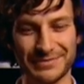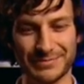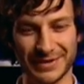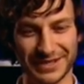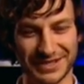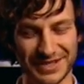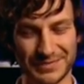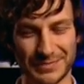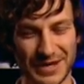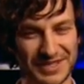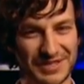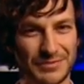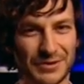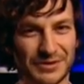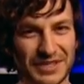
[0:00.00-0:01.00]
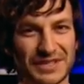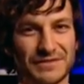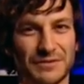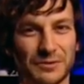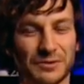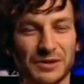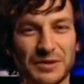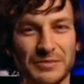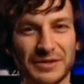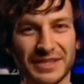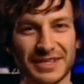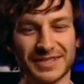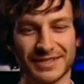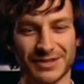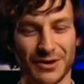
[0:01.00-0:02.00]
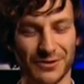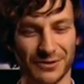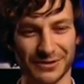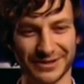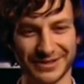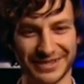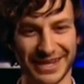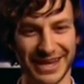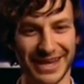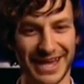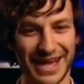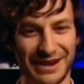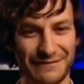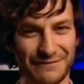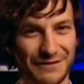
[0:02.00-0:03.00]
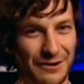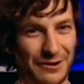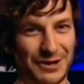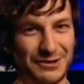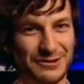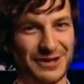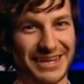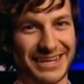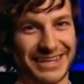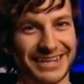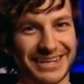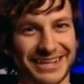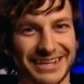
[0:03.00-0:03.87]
but just based upon this film clip and this song, they had a very unique